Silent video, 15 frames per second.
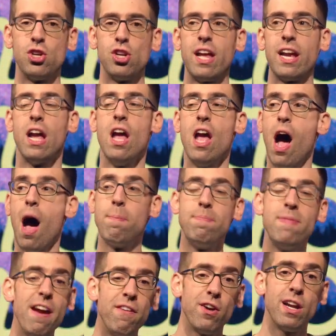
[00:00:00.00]
You're like,
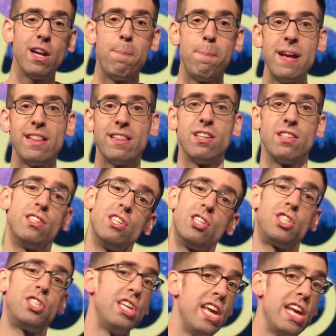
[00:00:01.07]
I'm never going to beat this. This
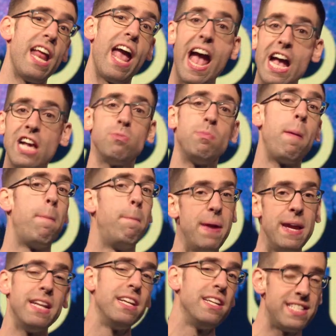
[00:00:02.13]
sin has me
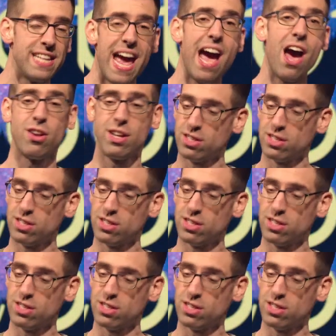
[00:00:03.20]
beaten down.